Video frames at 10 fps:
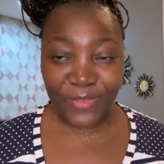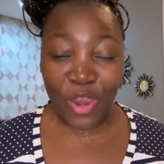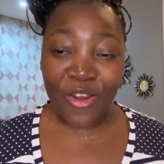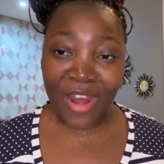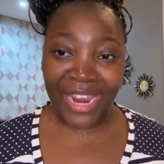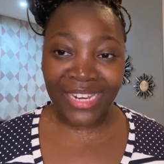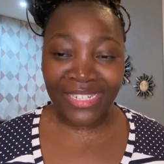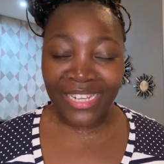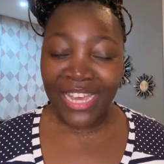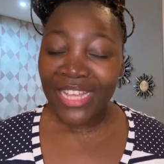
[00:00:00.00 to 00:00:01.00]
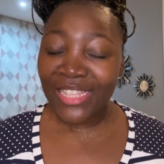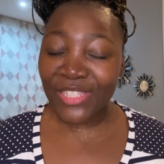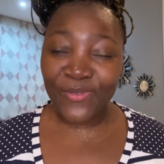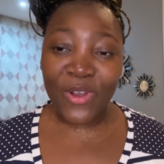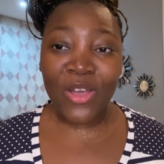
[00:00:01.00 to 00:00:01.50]
All right,
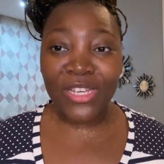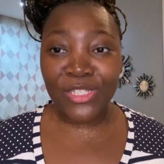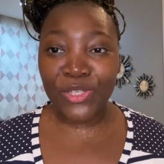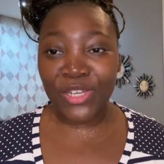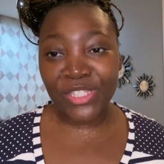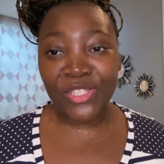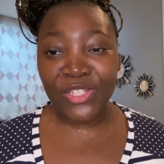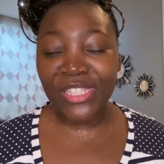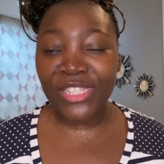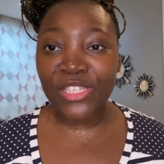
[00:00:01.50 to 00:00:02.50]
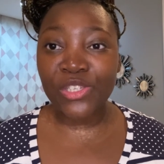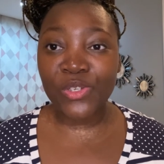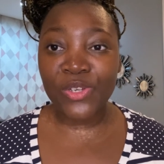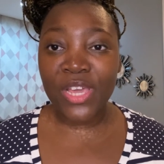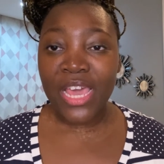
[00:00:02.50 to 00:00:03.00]
this vlog is going to
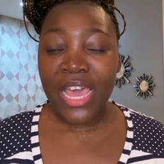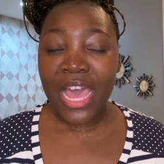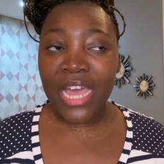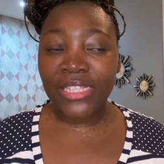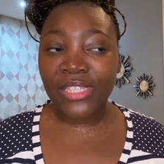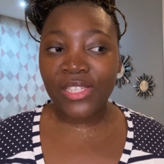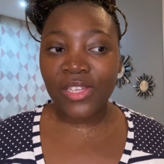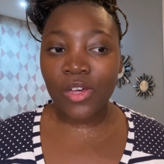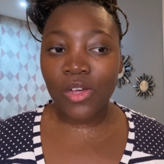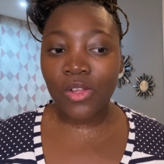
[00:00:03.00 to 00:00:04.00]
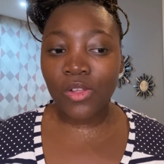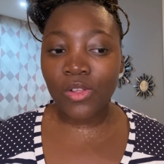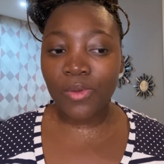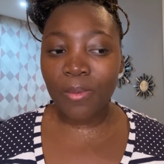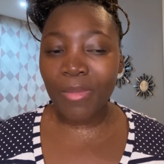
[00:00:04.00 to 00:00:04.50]
continue
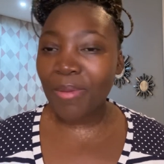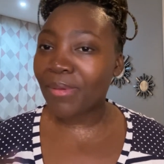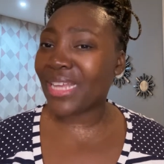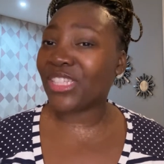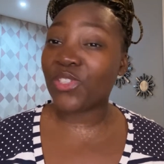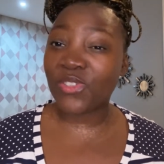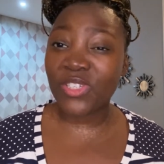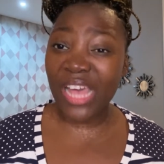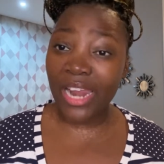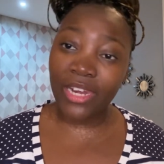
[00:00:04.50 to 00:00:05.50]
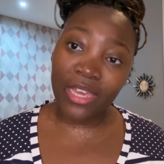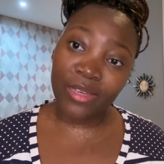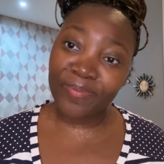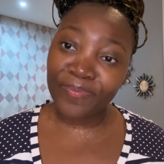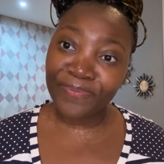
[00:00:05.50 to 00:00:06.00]
until maybe until Sunday
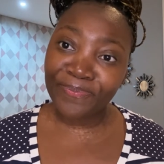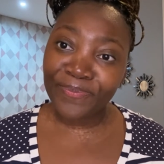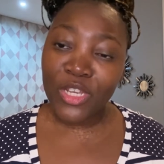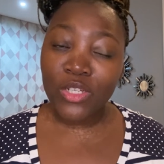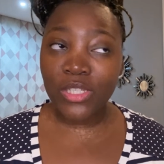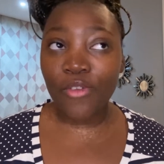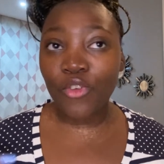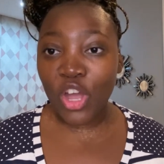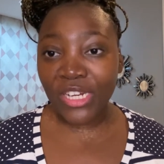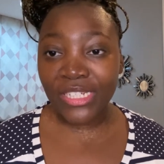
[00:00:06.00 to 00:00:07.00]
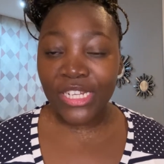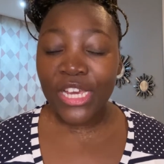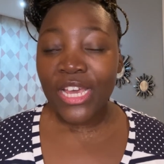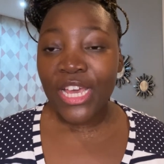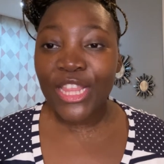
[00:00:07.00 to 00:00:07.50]
because I've got
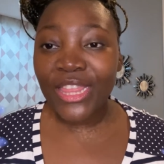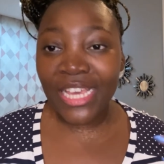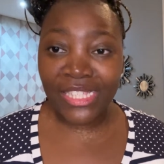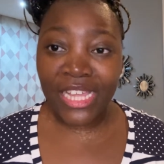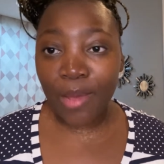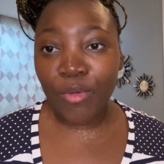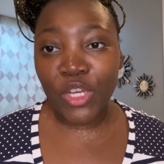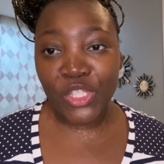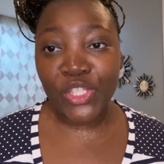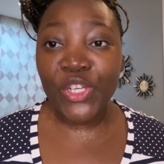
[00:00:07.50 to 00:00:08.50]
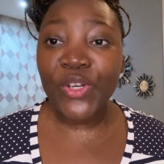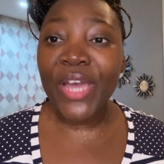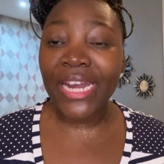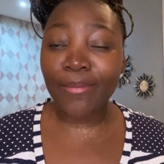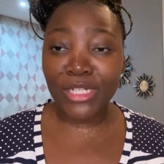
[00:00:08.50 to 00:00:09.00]
things that I'm going to do
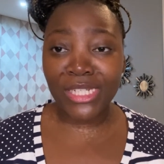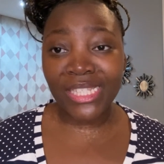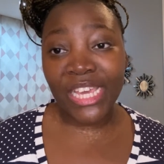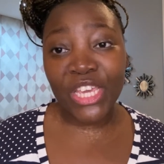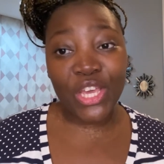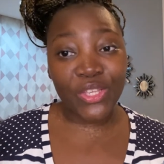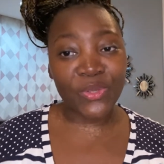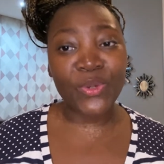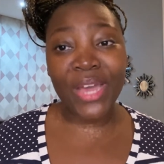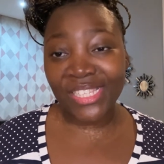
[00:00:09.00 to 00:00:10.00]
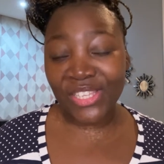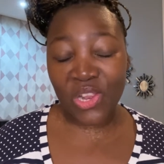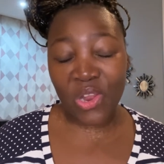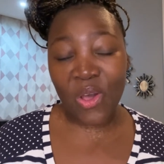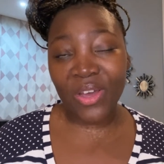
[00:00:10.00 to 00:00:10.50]
and I'm going to take you guys
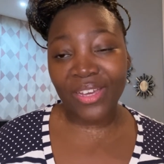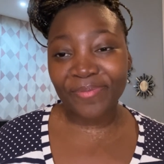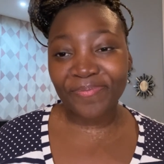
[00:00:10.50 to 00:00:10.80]
along.